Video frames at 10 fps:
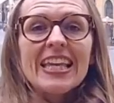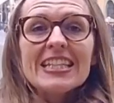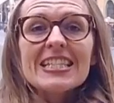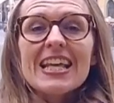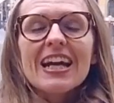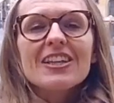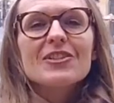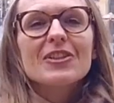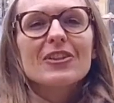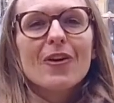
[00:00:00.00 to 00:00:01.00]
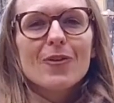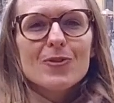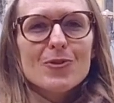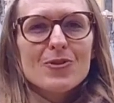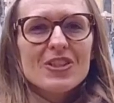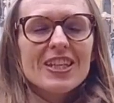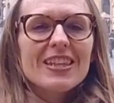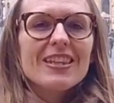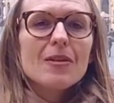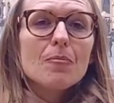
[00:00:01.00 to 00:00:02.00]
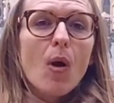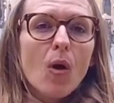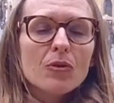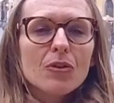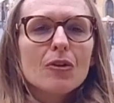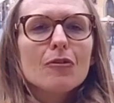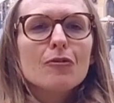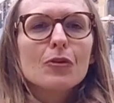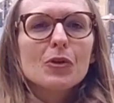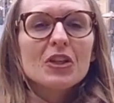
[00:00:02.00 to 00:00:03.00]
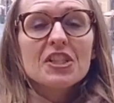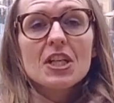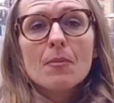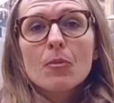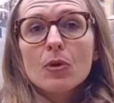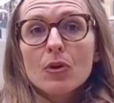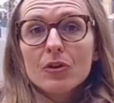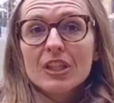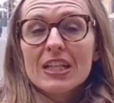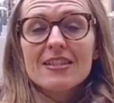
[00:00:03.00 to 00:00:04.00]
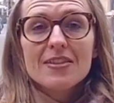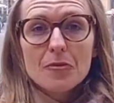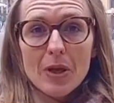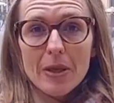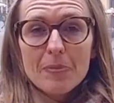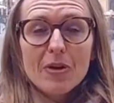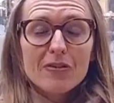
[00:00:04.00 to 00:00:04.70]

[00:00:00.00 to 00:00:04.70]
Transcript: Inside, you can also see the model for Giambologna's Rape